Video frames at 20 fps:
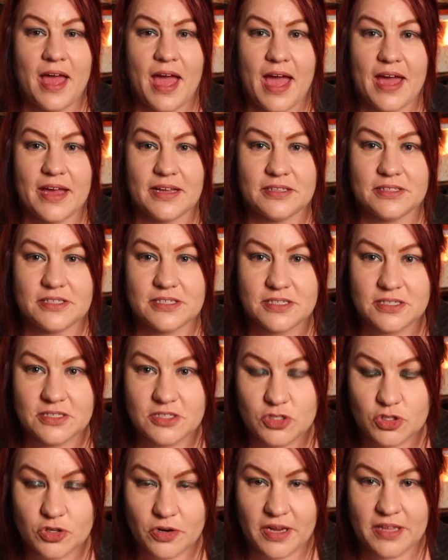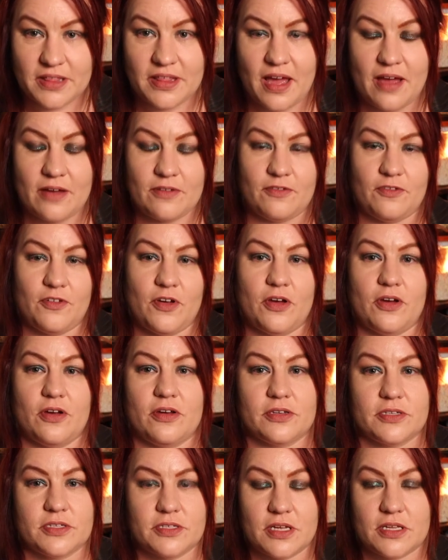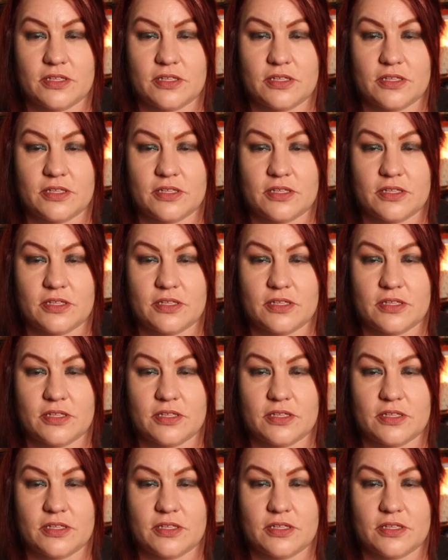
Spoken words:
and treat that first.